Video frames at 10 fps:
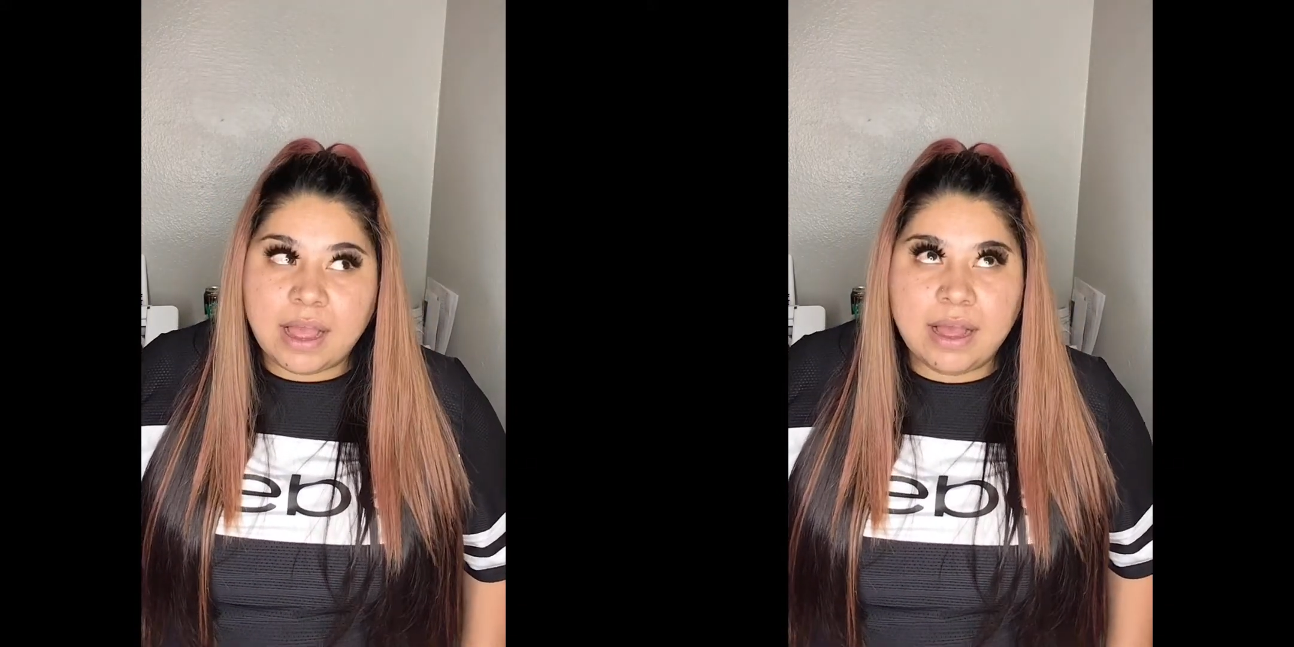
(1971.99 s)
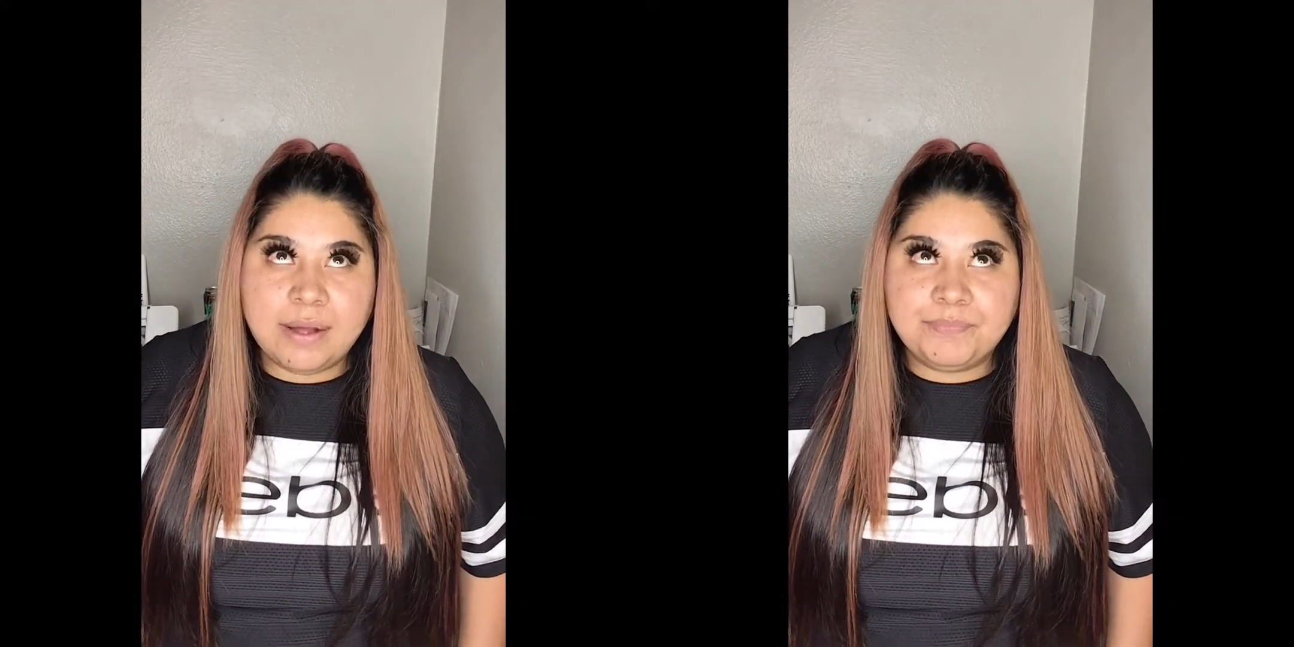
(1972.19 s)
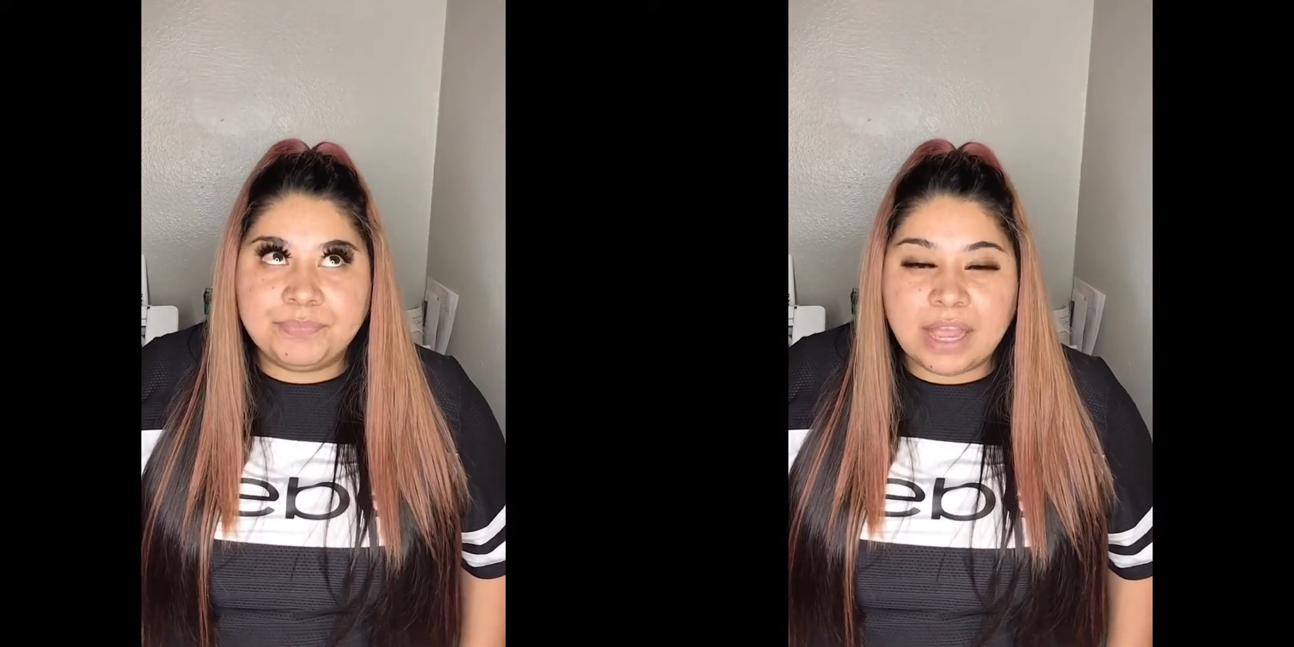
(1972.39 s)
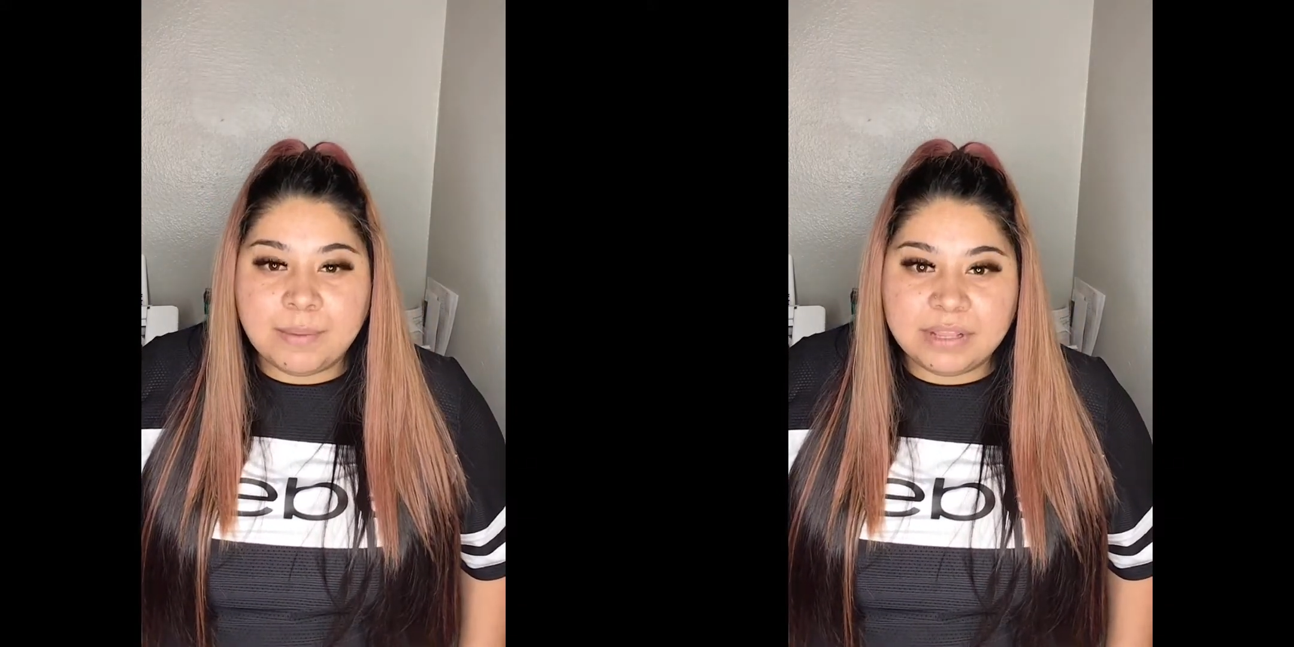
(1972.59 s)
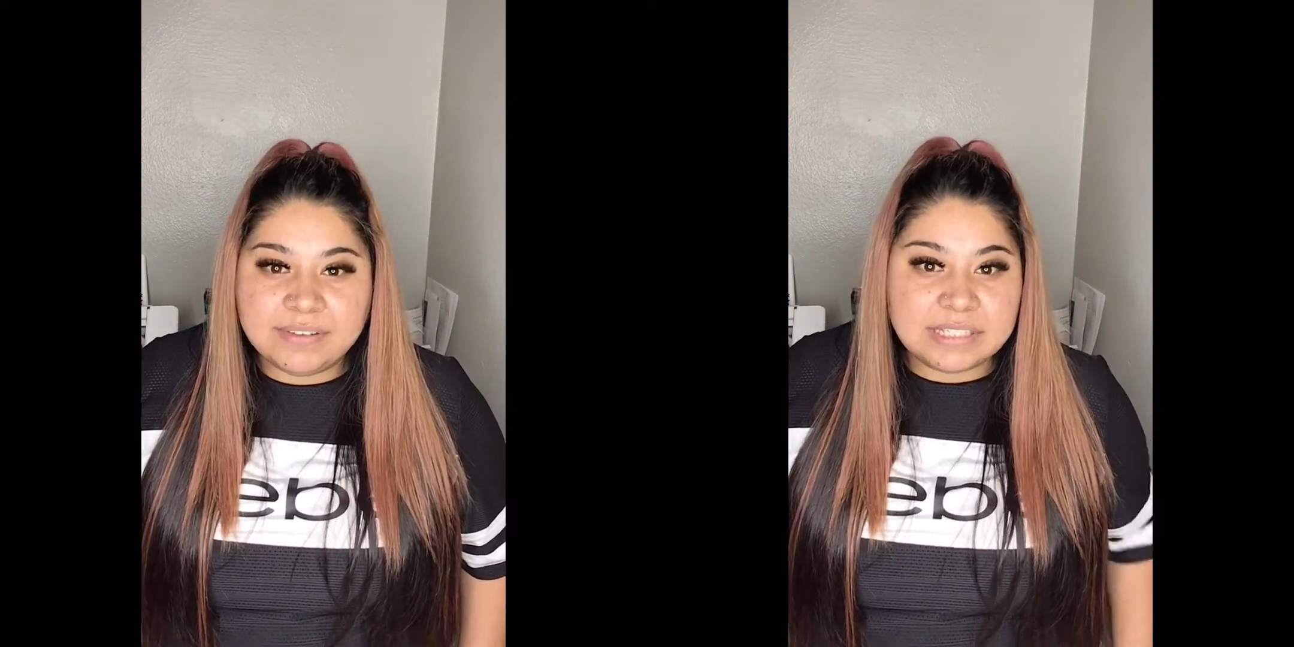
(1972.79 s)
Um, I
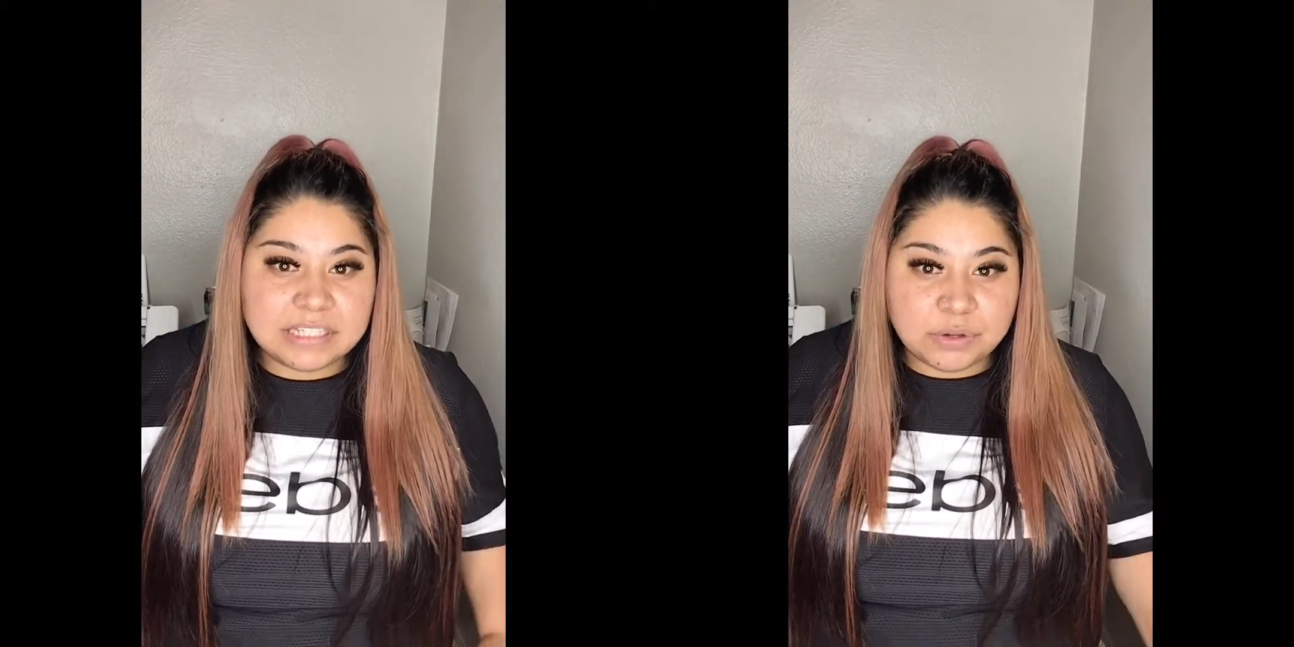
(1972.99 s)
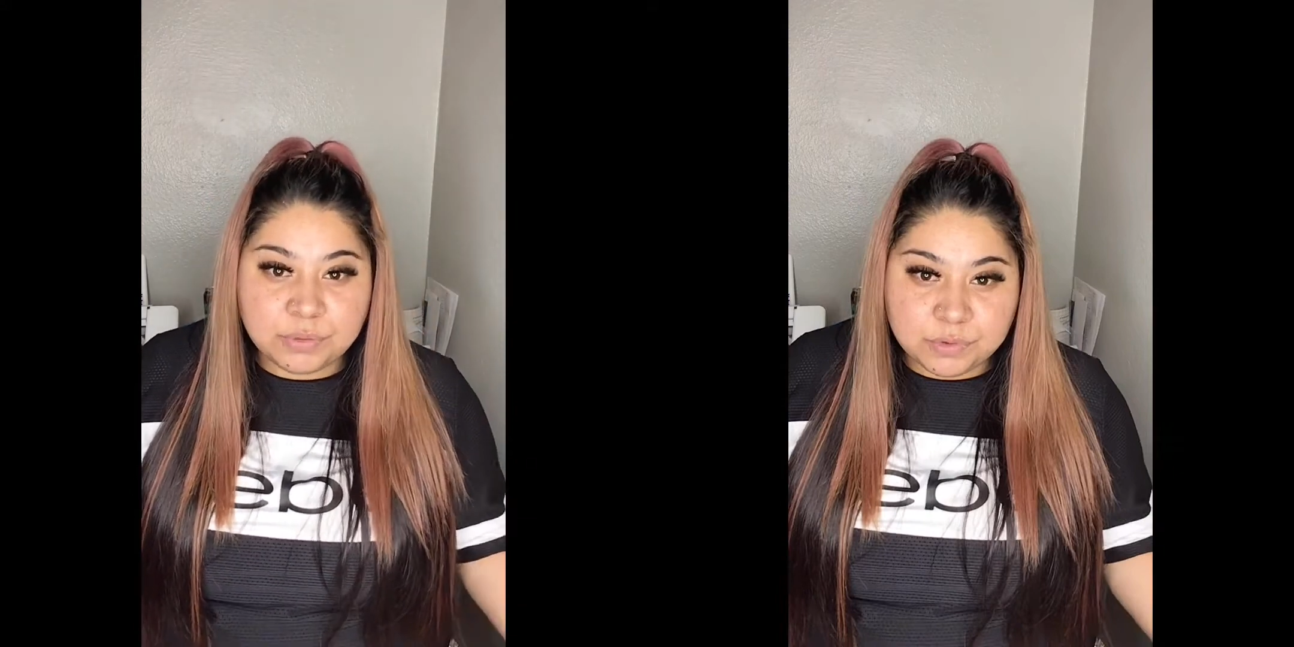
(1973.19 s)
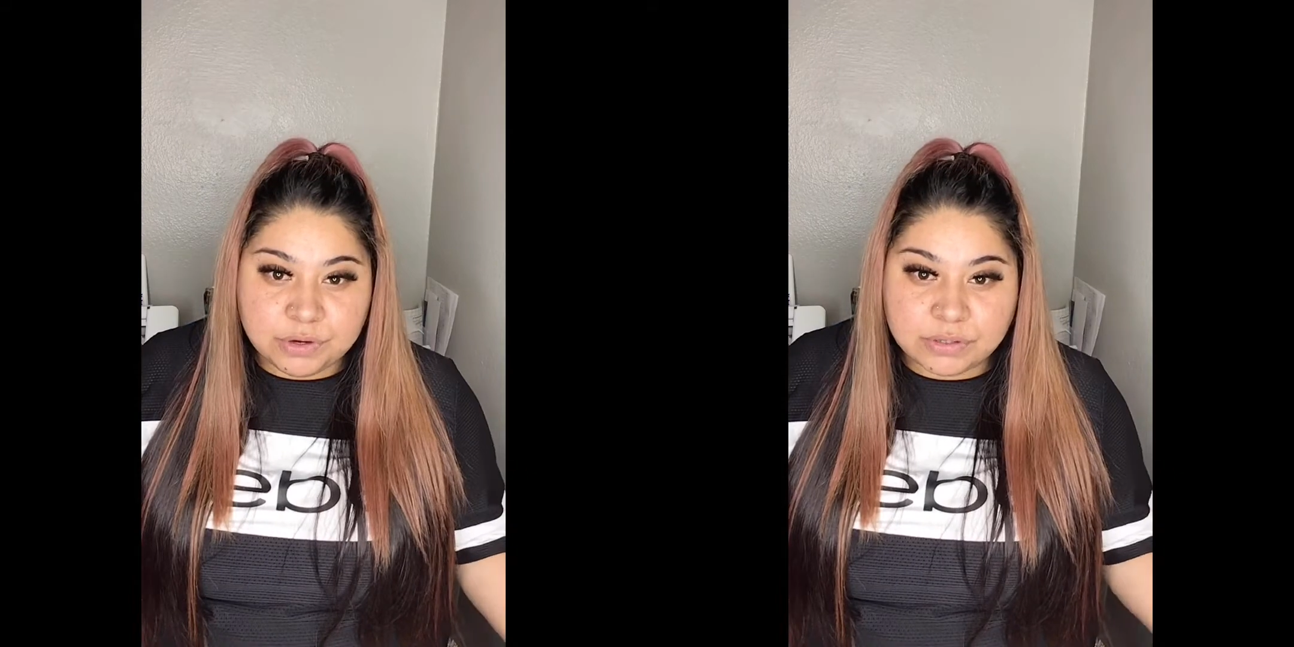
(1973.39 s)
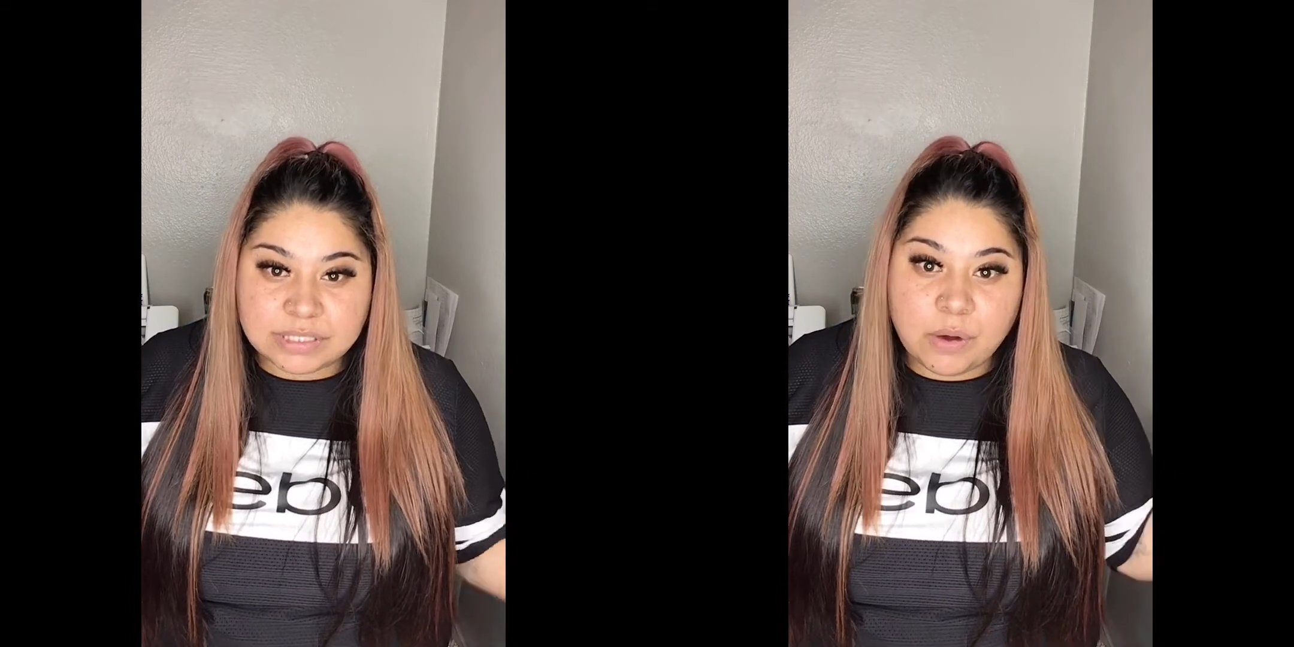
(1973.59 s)
believe it's Tesoro Munoz,